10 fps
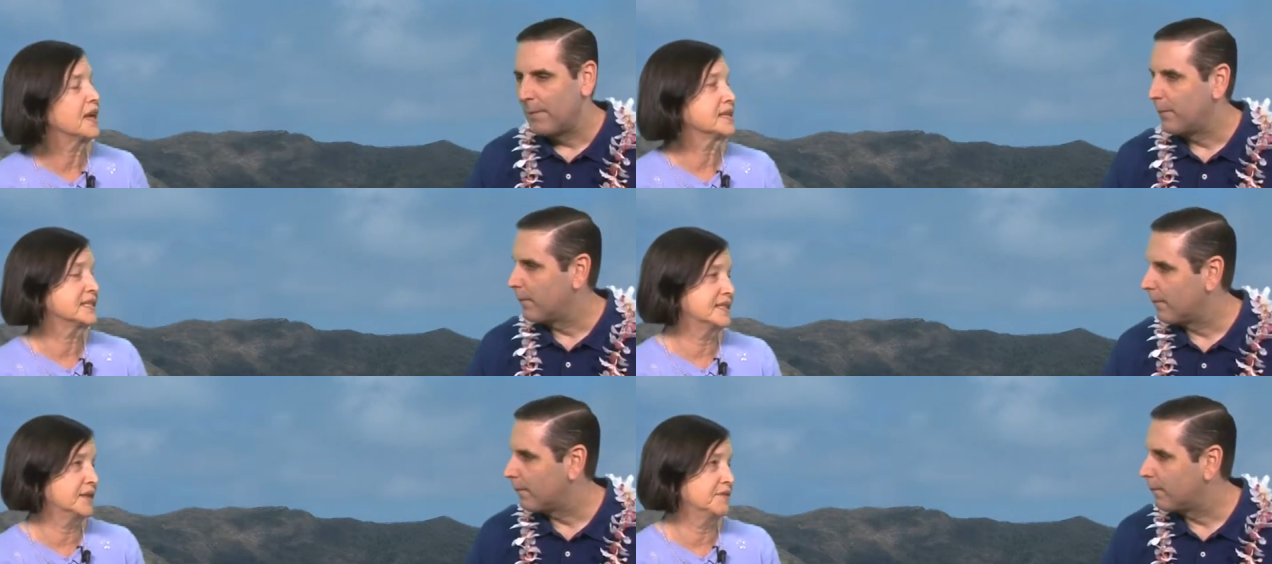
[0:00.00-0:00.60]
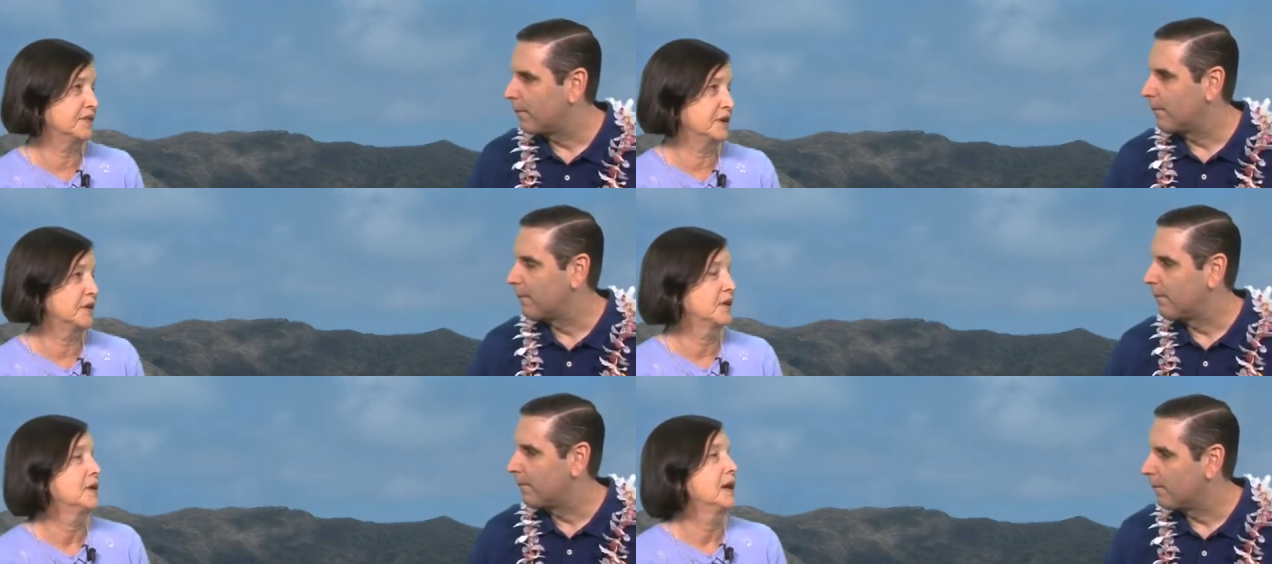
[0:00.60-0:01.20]
Speaker 1: that's different
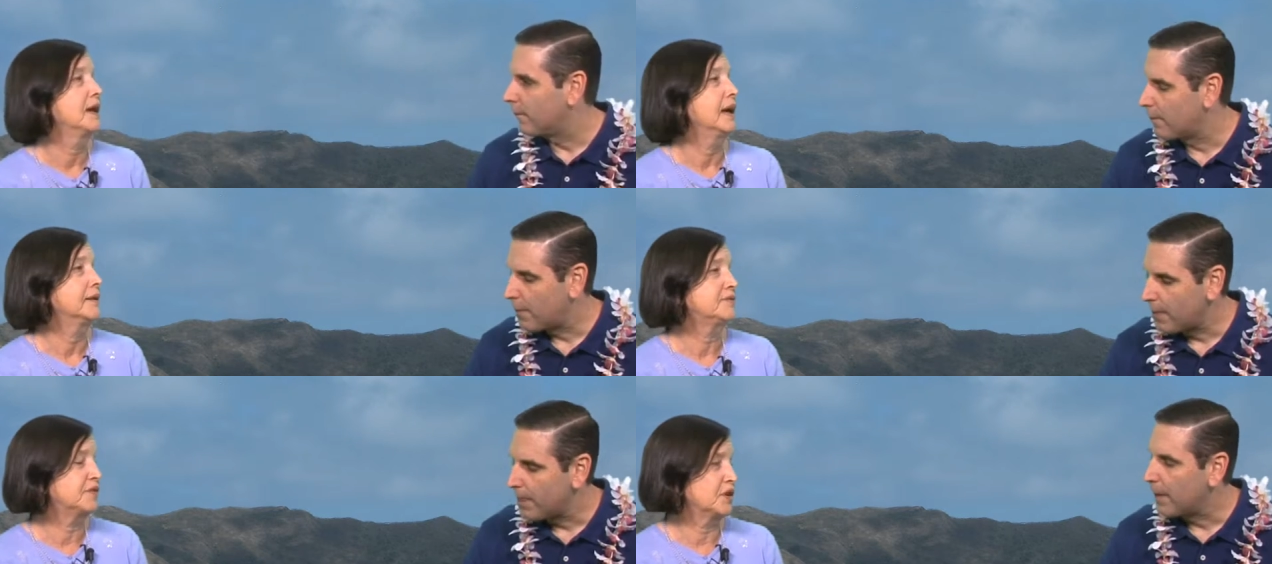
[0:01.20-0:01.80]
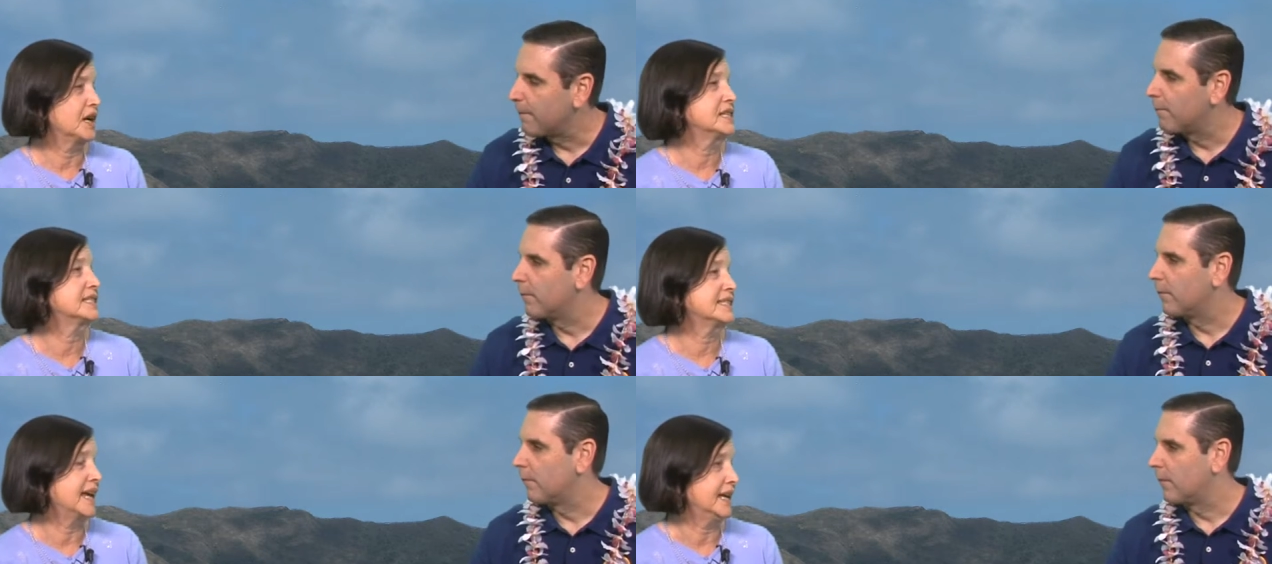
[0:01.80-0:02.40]
for a
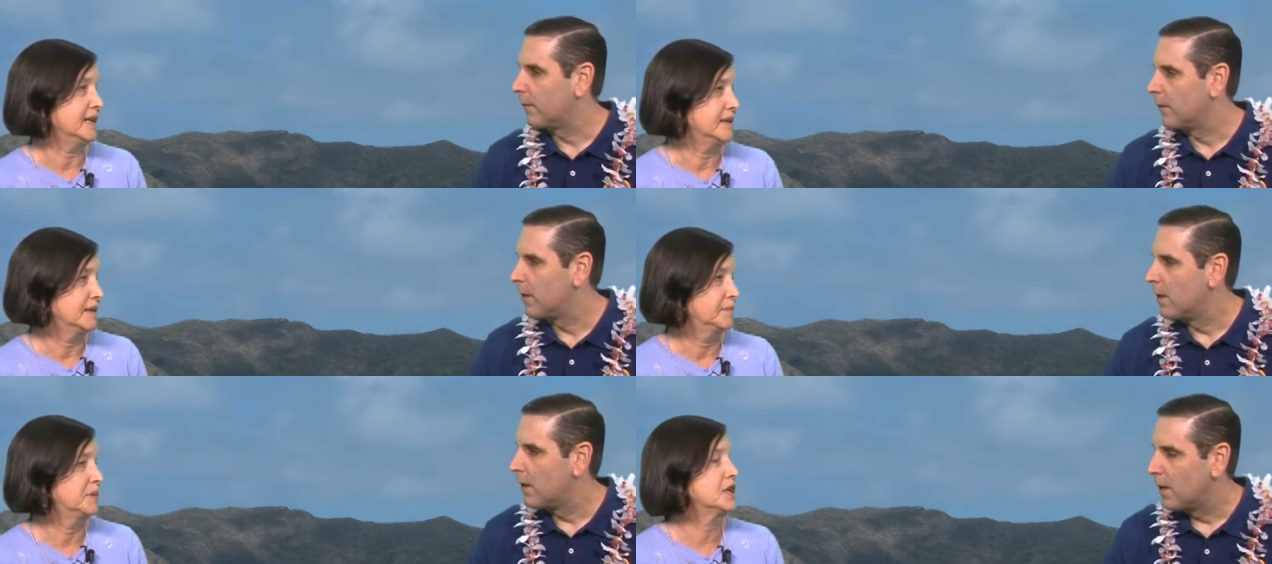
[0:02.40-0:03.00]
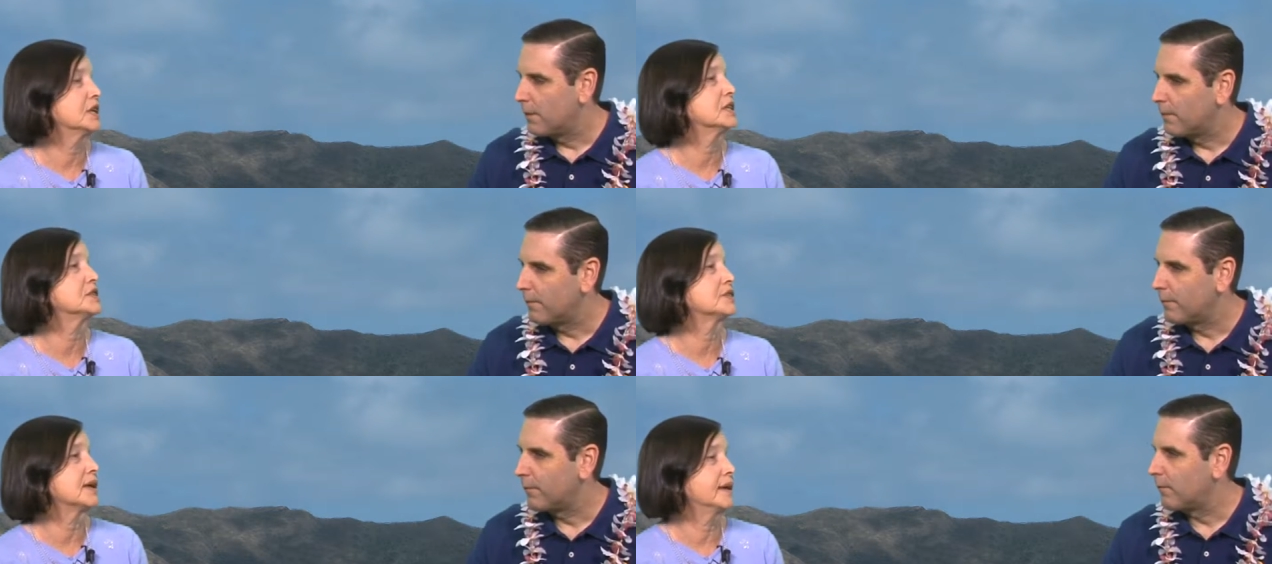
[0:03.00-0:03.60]
state
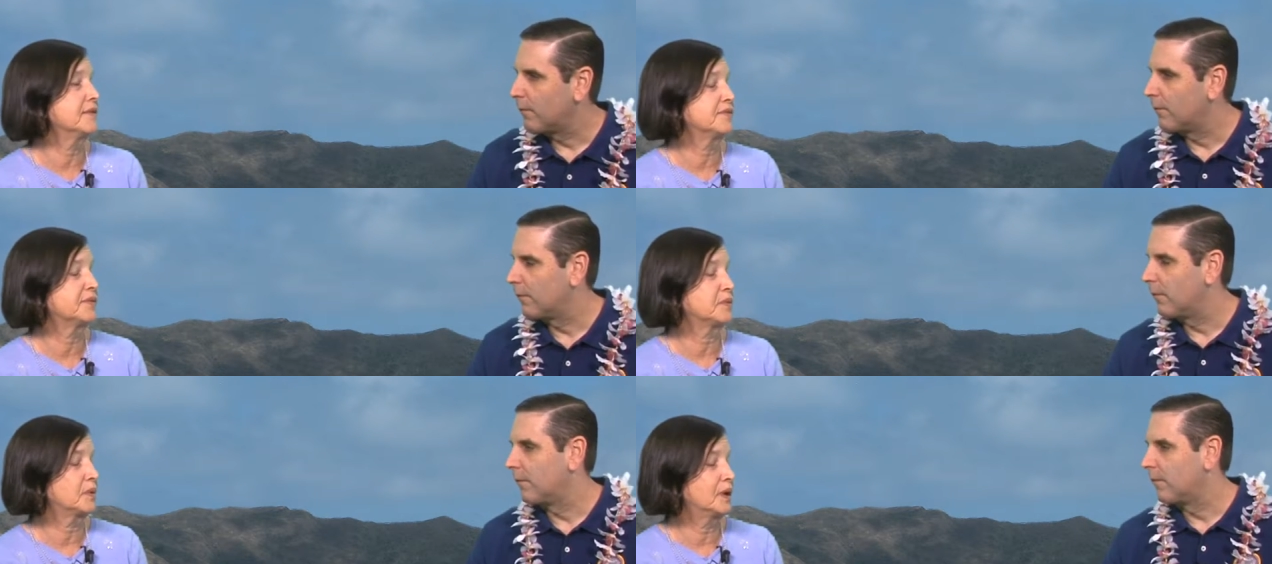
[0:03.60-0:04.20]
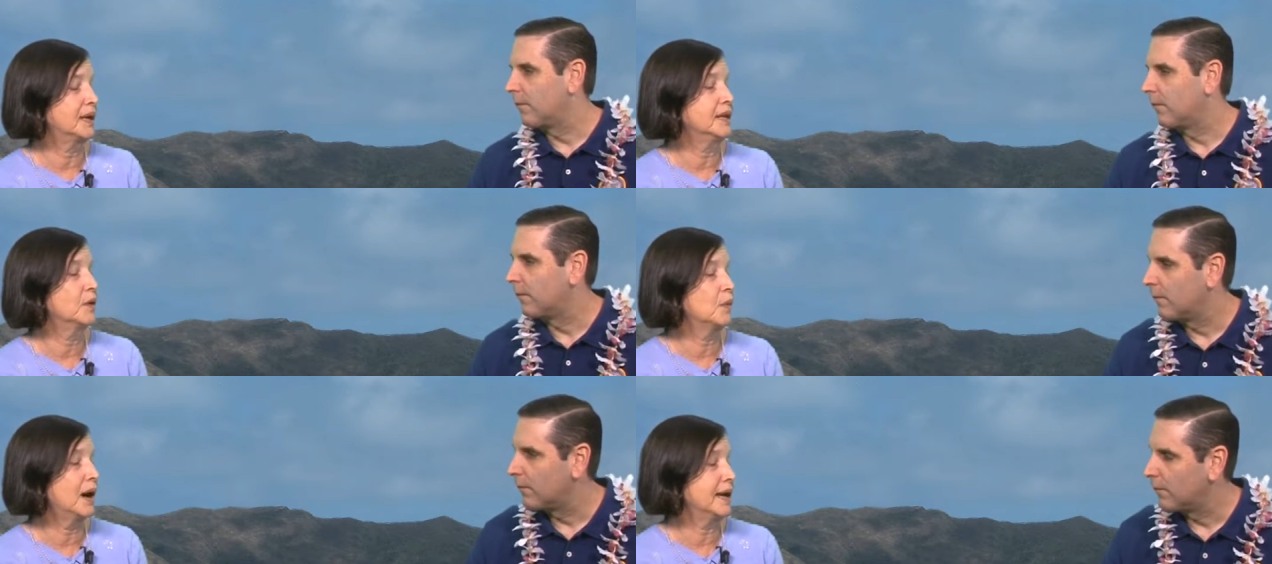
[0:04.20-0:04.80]
because if in
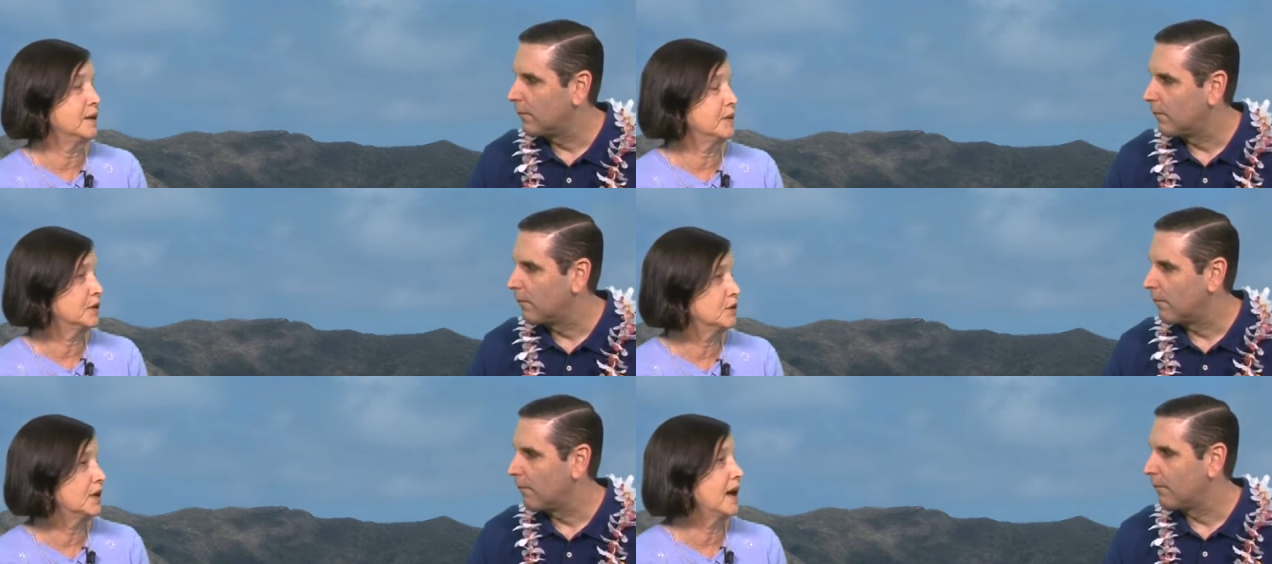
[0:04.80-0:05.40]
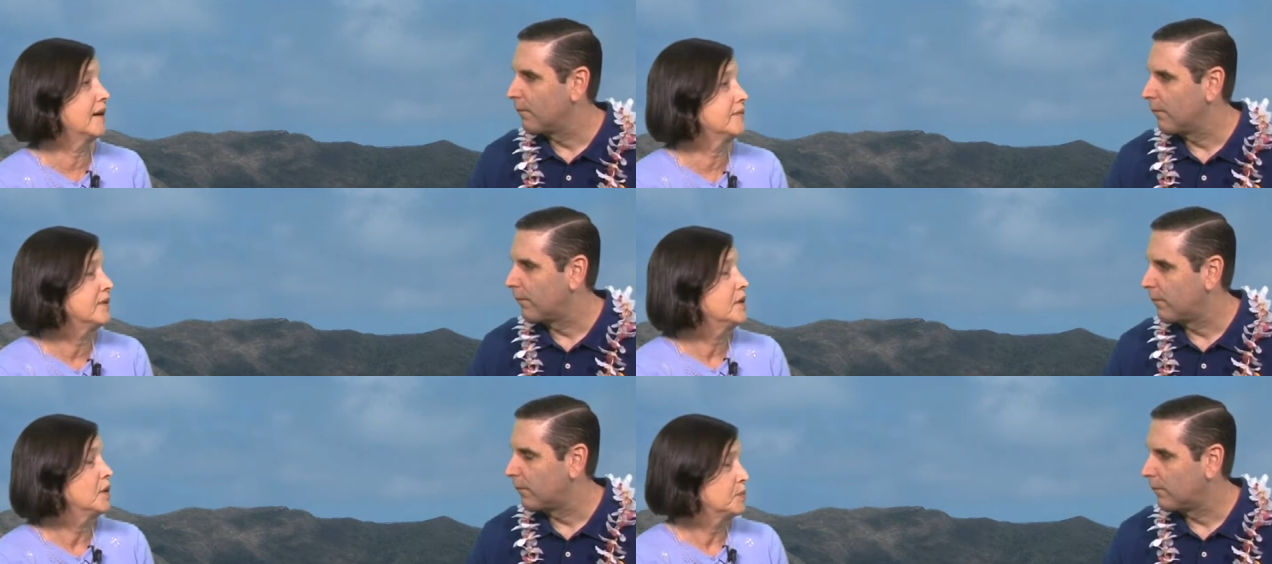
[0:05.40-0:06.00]
Hawaii we could have
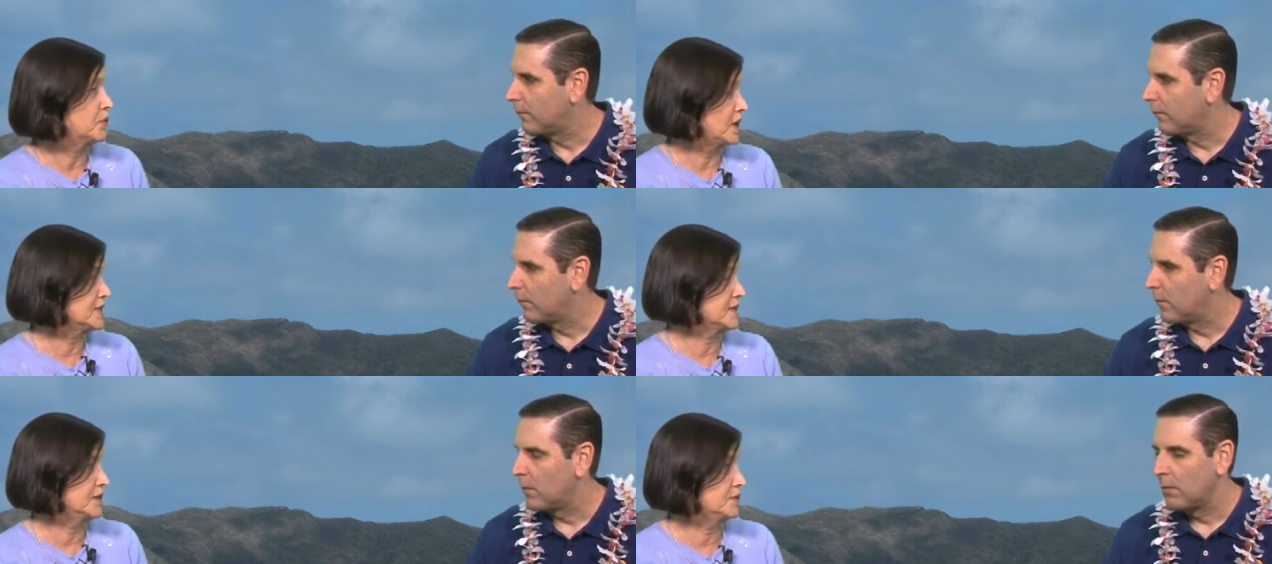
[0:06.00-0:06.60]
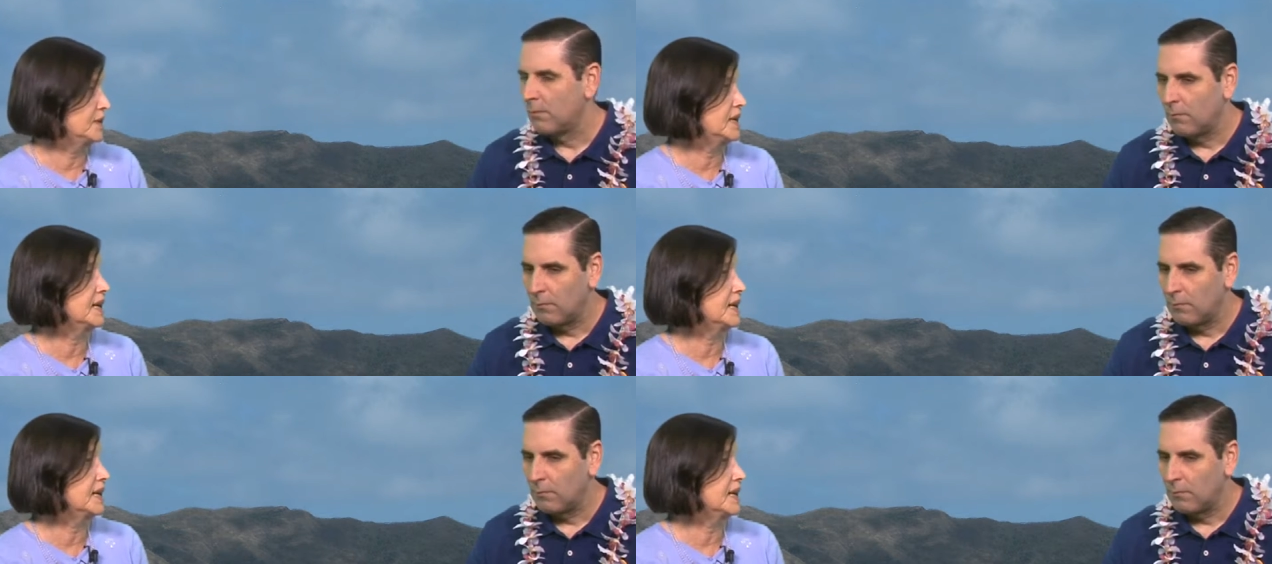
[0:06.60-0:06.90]
prosecuted